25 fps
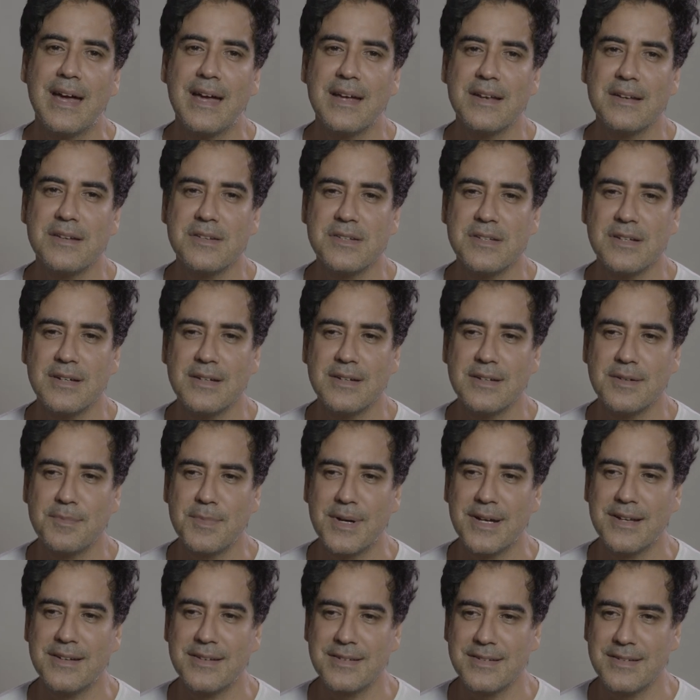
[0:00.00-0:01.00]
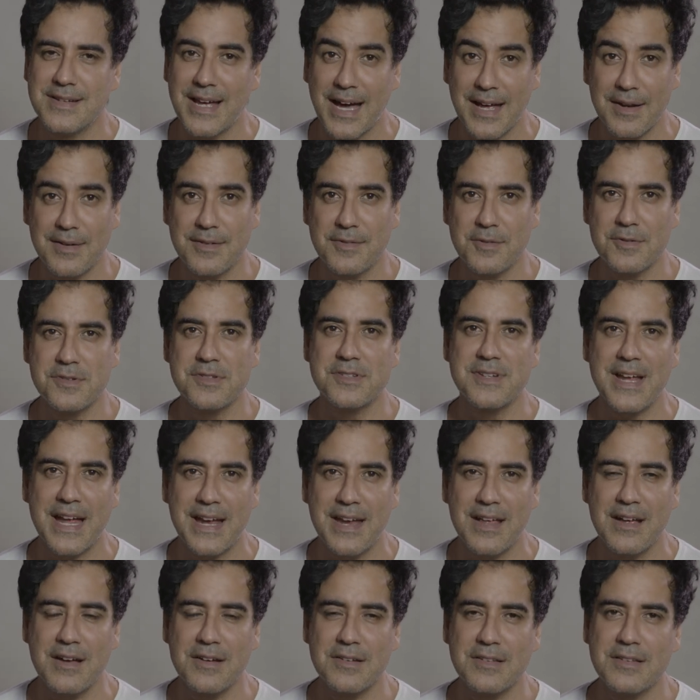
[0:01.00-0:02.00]
and my dad was
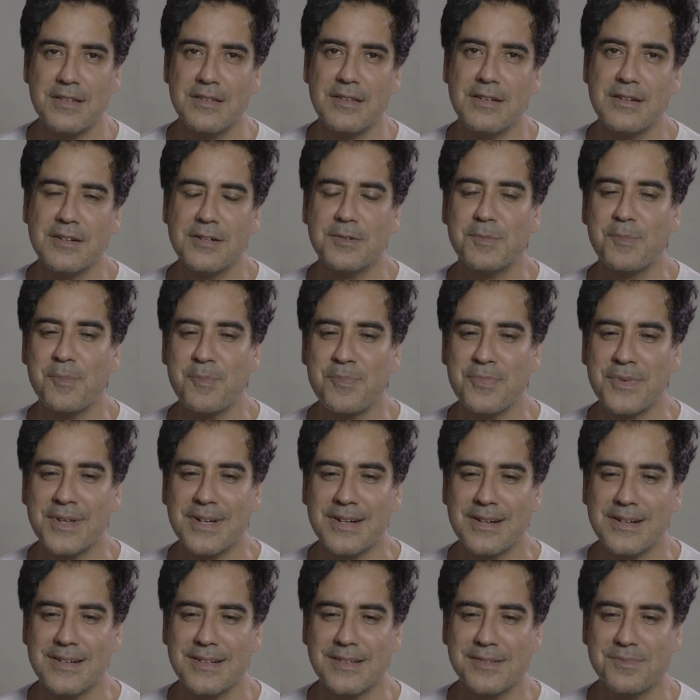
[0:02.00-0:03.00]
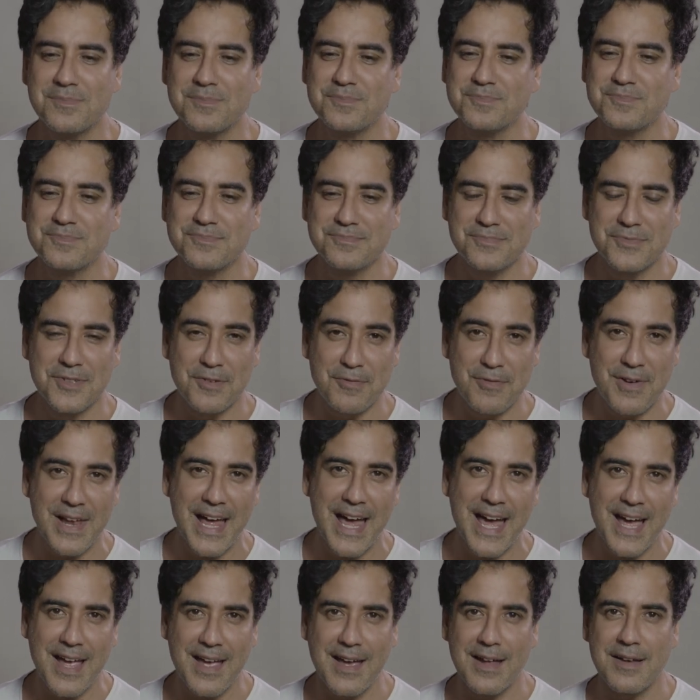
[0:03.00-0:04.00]
standing under the
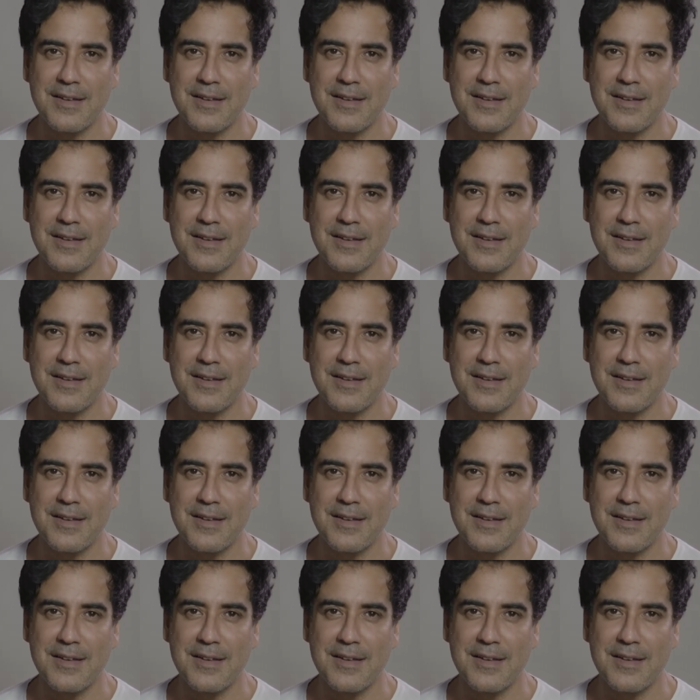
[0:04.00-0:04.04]
flag